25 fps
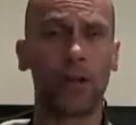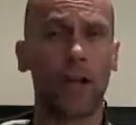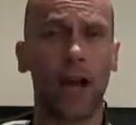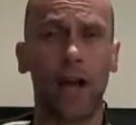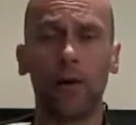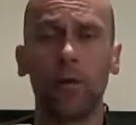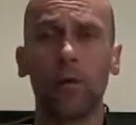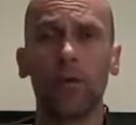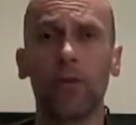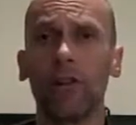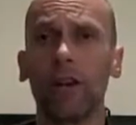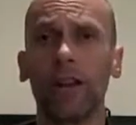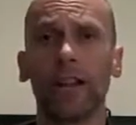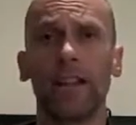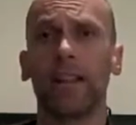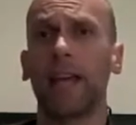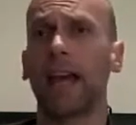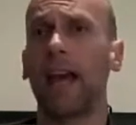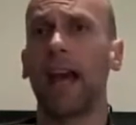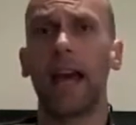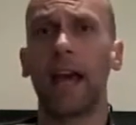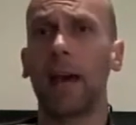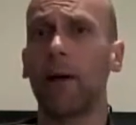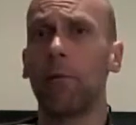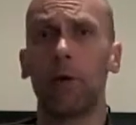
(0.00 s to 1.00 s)
I don't really
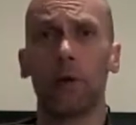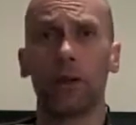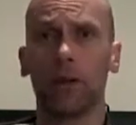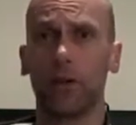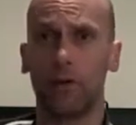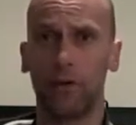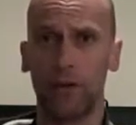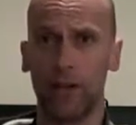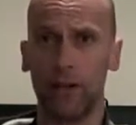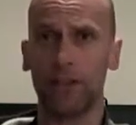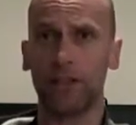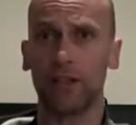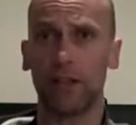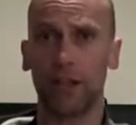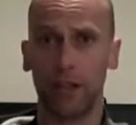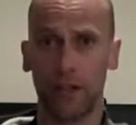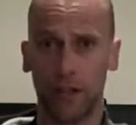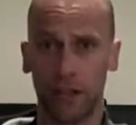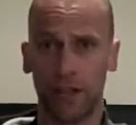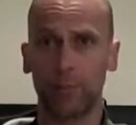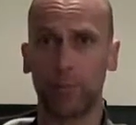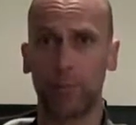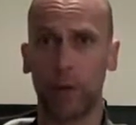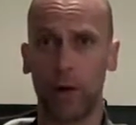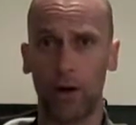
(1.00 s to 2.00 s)
care what you're eating at
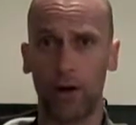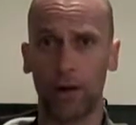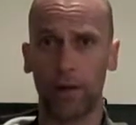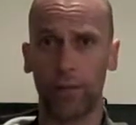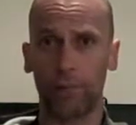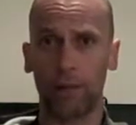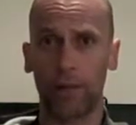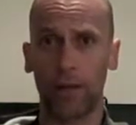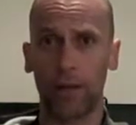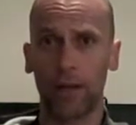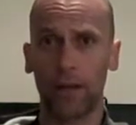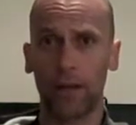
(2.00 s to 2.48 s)
this point.